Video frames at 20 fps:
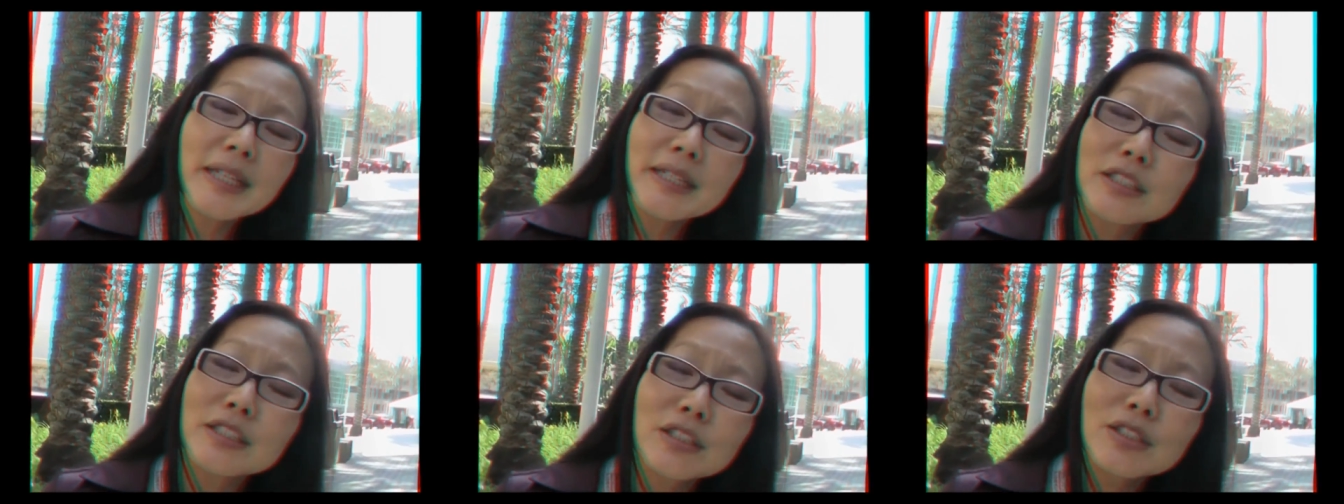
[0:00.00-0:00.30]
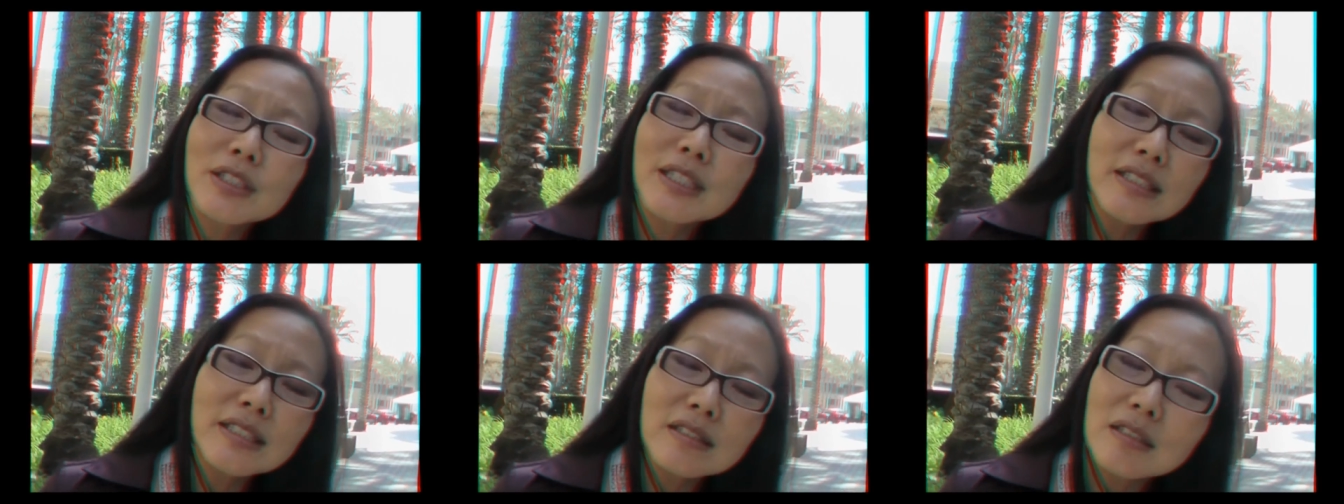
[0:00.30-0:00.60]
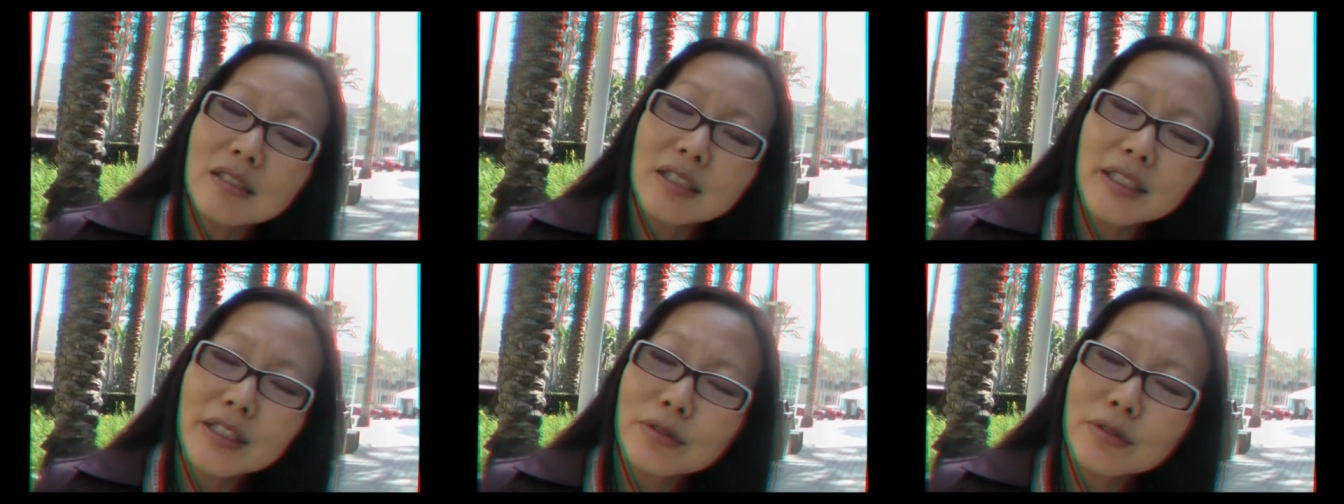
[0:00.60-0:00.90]
they just
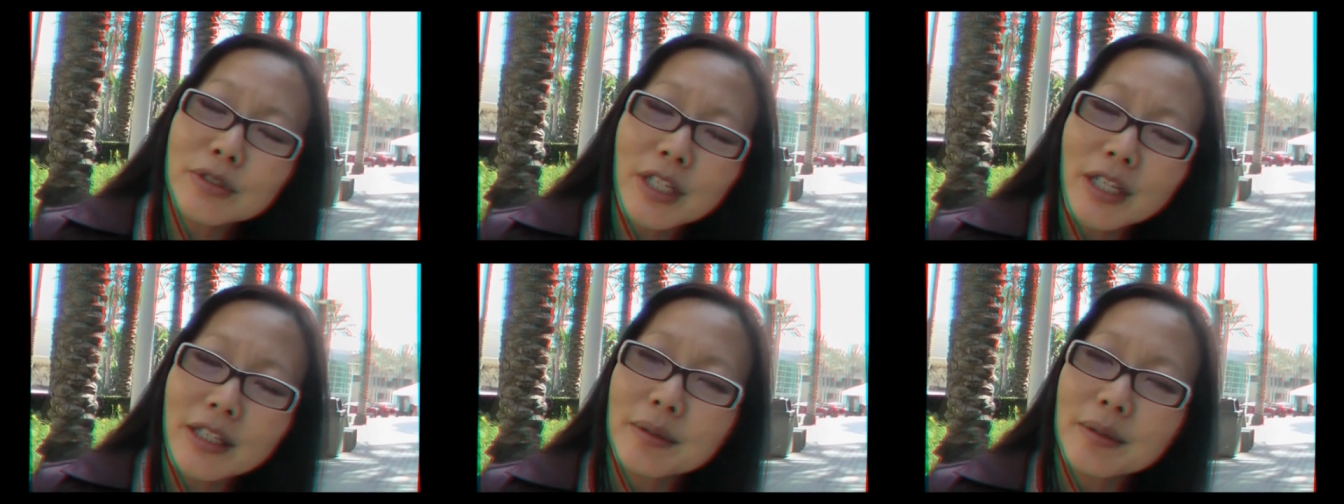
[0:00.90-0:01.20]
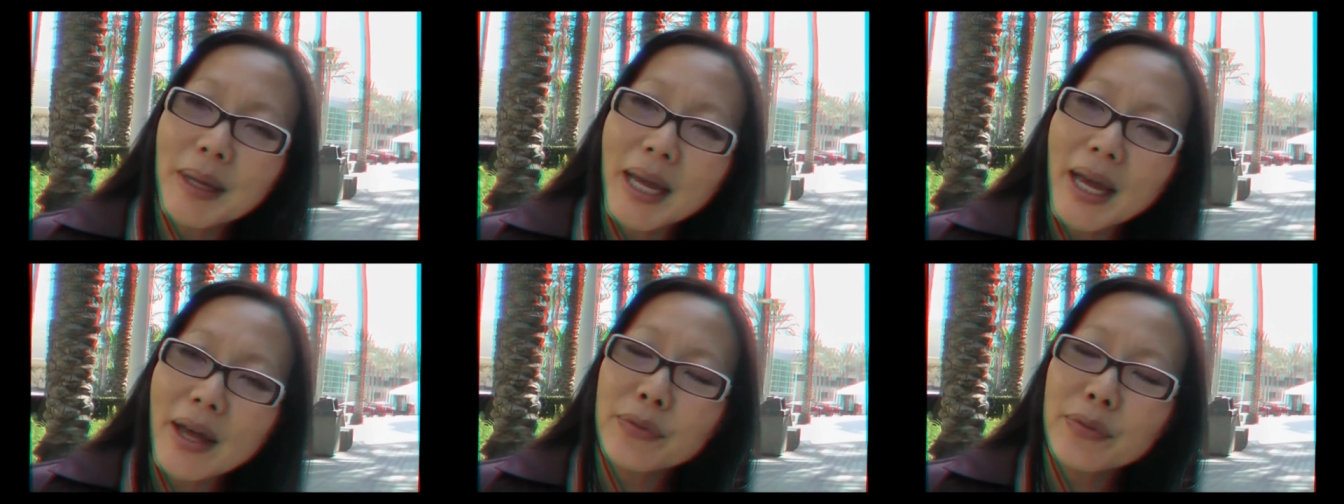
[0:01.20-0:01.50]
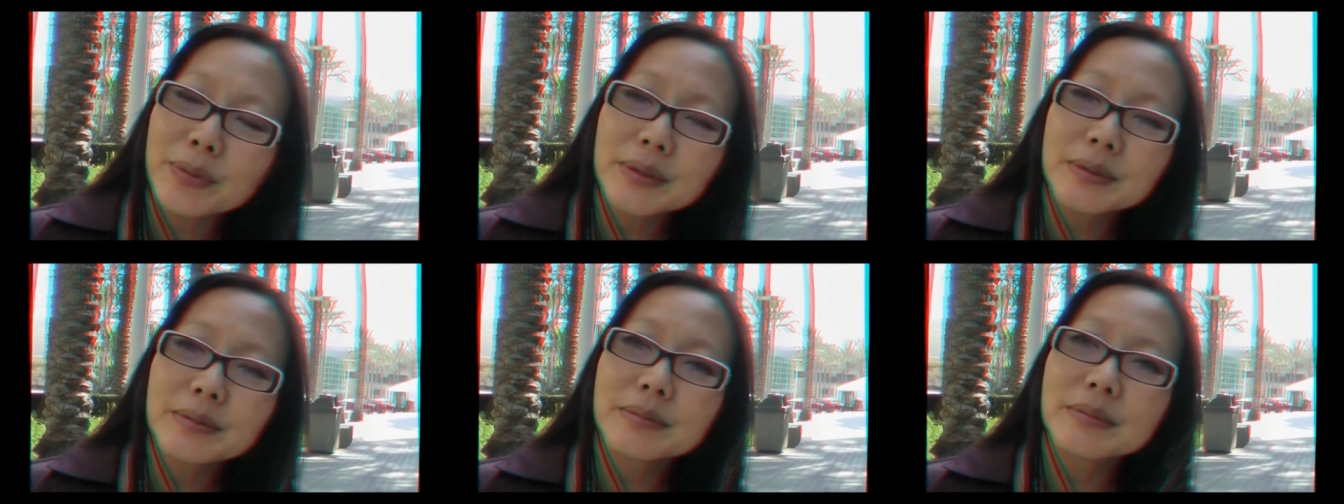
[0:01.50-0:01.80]
easily go check the
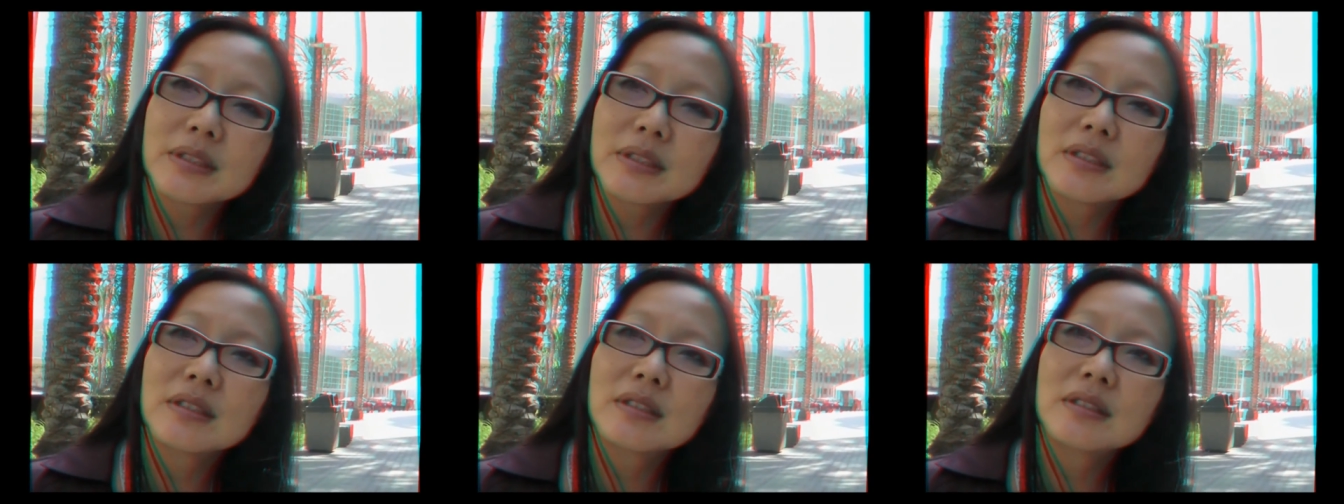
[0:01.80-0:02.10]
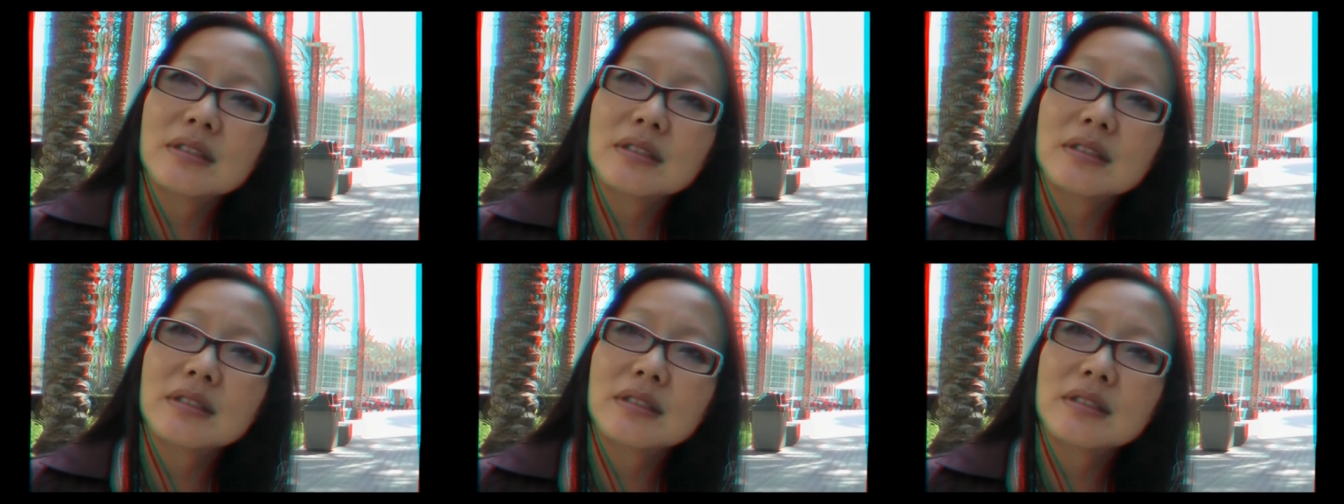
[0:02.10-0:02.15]
bathrooms?